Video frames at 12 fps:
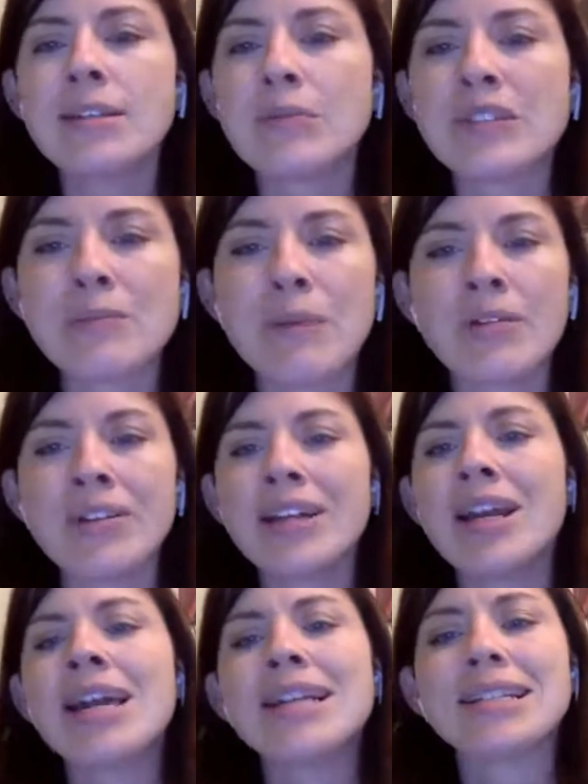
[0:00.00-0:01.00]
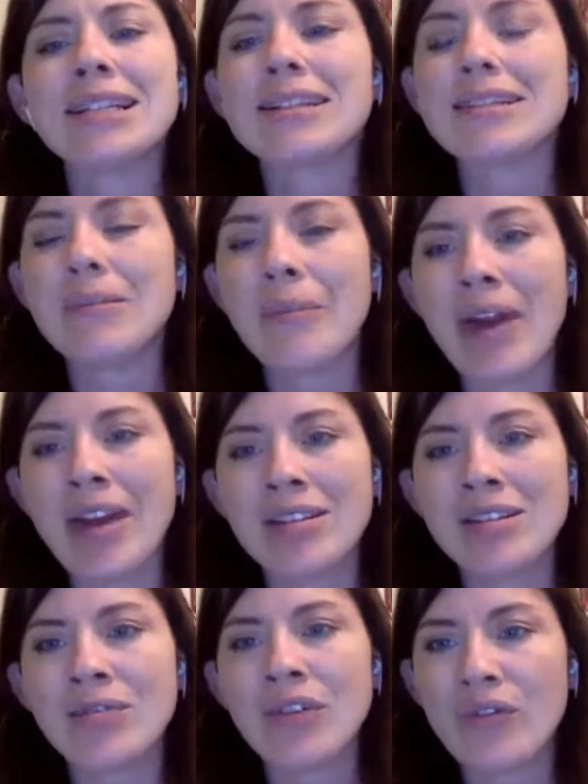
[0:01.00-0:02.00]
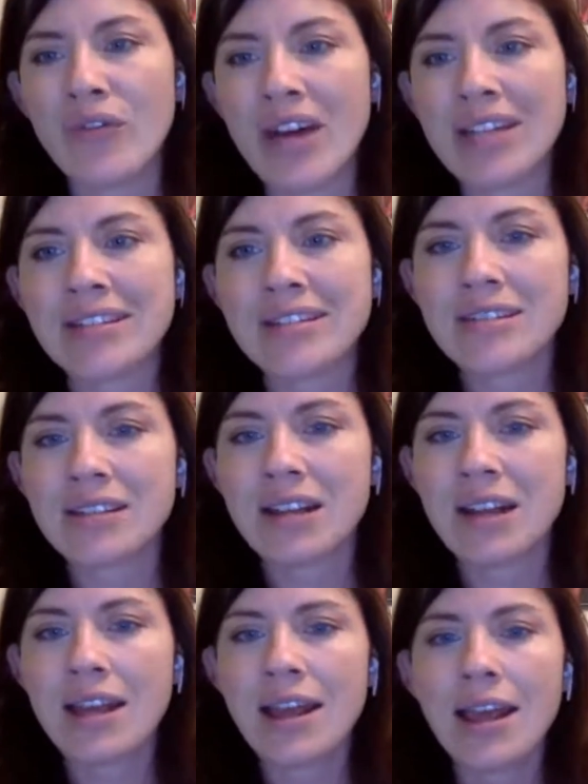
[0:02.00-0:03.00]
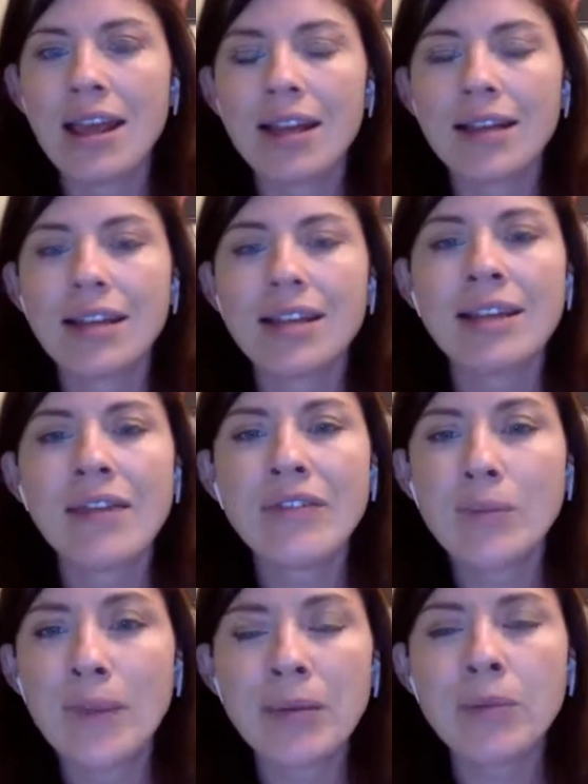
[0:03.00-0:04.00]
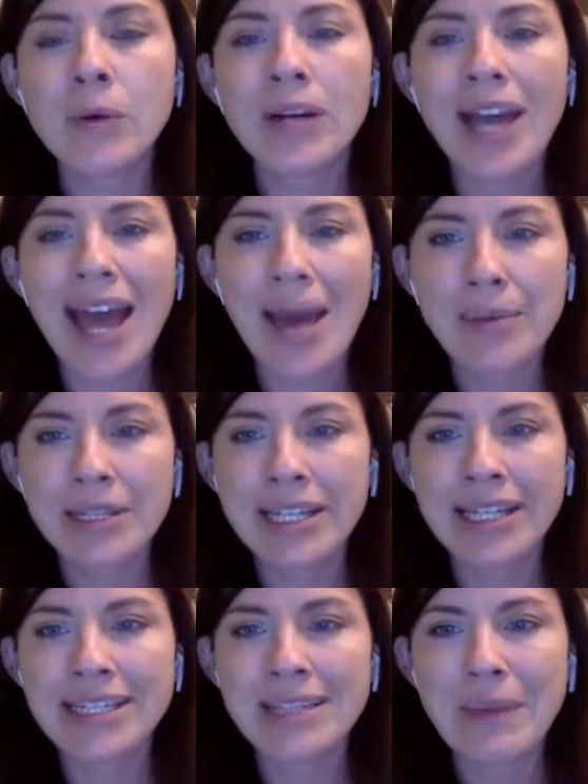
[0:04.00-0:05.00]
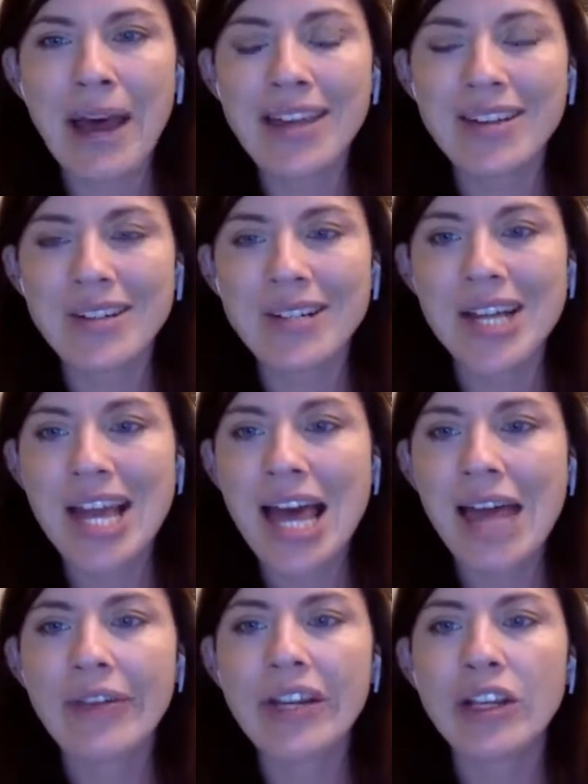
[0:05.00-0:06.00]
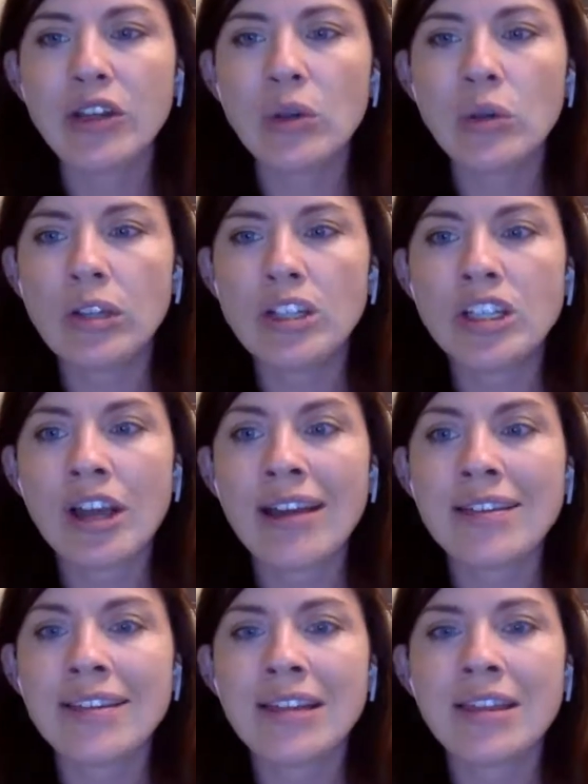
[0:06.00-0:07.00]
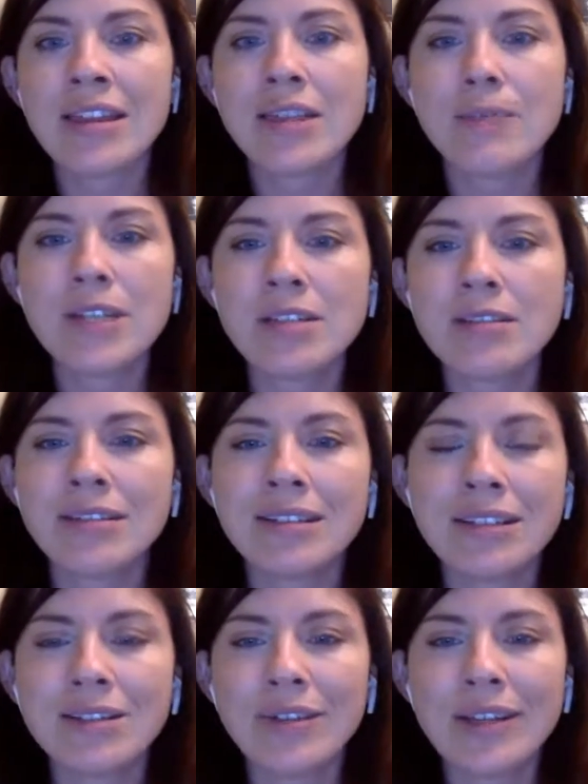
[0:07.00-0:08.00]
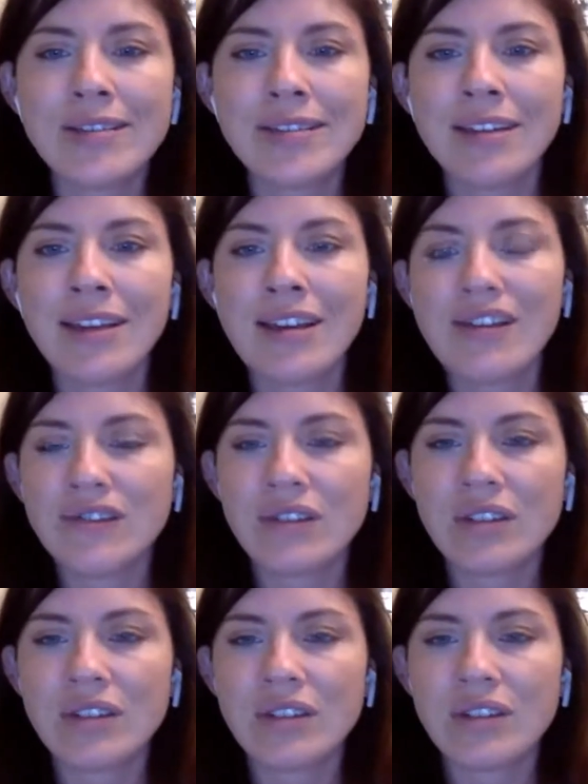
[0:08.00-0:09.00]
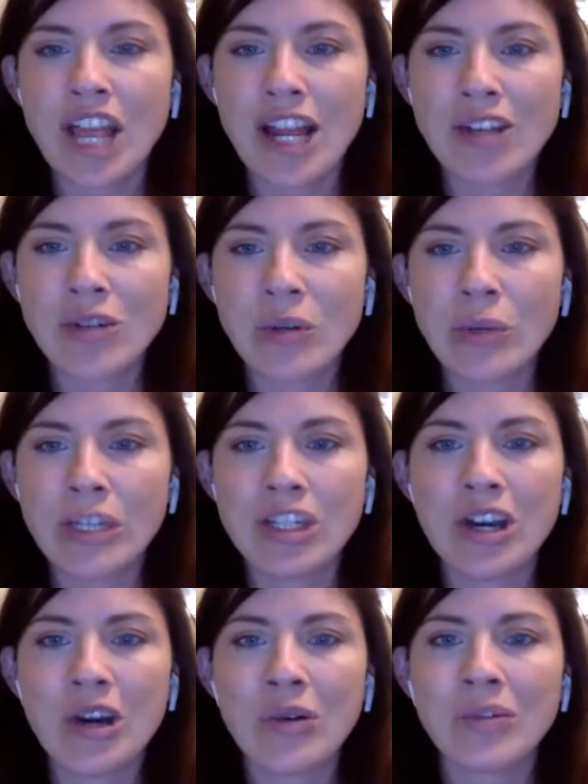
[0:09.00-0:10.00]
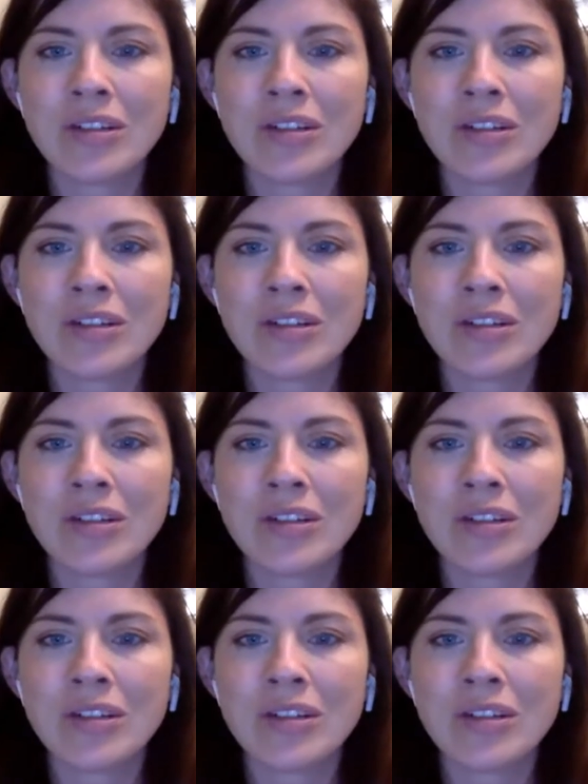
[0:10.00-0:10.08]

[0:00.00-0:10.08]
in responding to his demands for funds. He had never been more happily inspired than in eulogizing the mysterious gift of the chantry window.